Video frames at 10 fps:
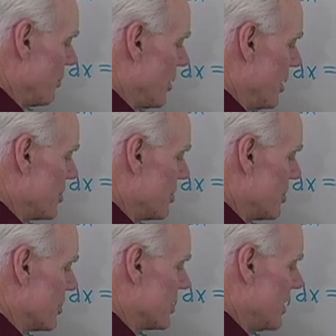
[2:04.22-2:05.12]
notation
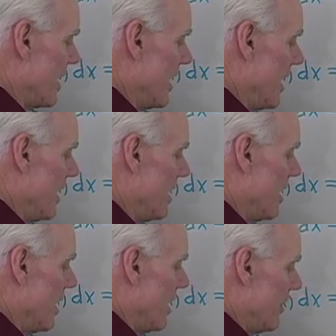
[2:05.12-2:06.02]
to say
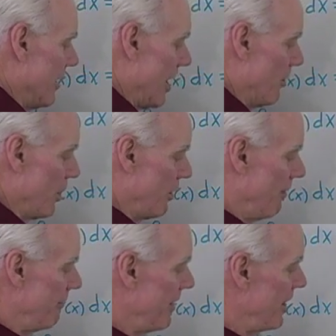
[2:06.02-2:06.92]
that I want
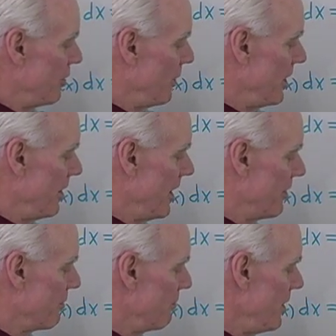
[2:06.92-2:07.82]
to evaluate it
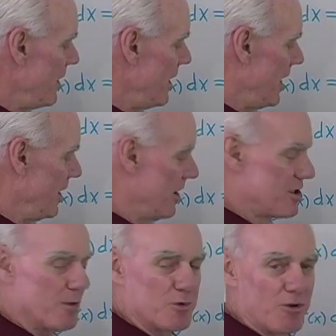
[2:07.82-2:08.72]
at 3 and then
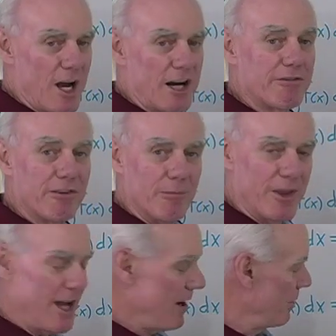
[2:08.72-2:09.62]
subtract from
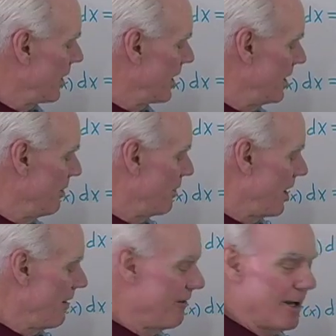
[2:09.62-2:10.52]
that what I get when
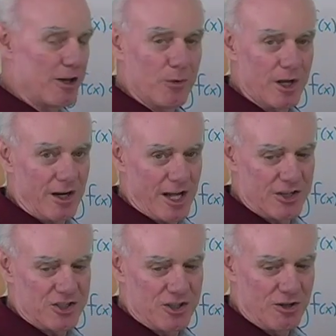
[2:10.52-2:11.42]
I evaluate it
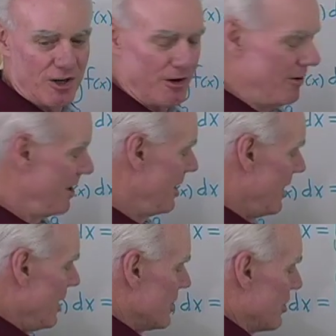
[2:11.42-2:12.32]
at 0.
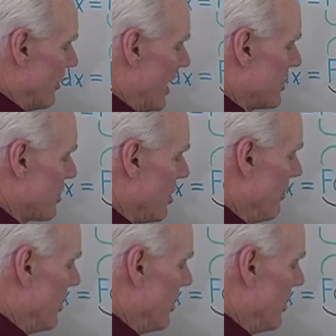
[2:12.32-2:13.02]
So that's going to